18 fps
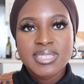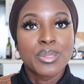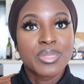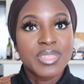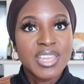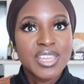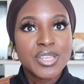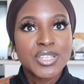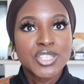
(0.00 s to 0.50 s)
So
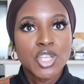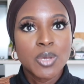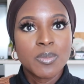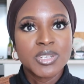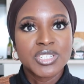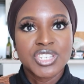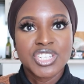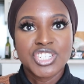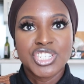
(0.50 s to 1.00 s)
thank you so
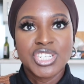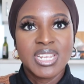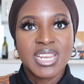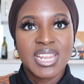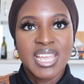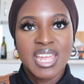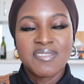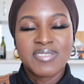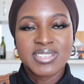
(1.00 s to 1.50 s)
much to SHEIN
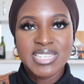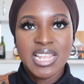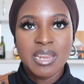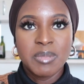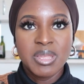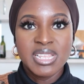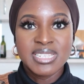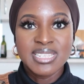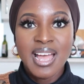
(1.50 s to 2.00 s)
again for
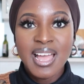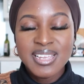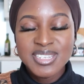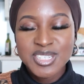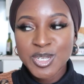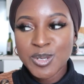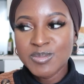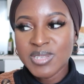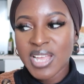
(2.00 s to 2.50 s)
sending me these
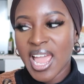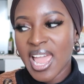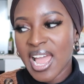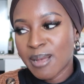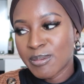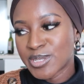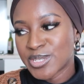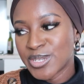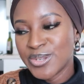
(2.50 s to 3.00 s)
items. I
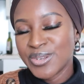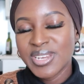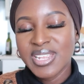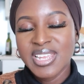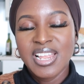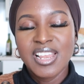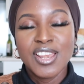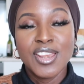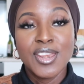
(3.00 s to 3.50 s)

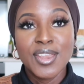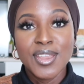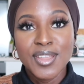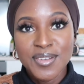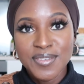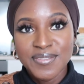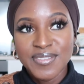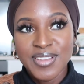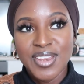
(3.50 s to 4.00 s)
absolutely
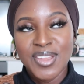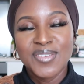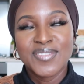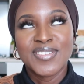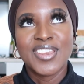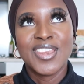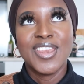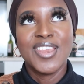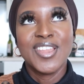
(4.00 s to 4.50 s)
love, love,
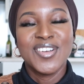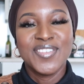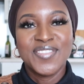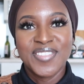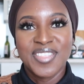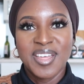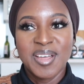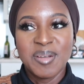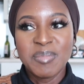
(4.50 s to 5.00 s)

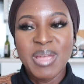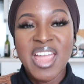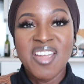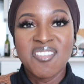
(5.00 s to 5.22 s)
love them.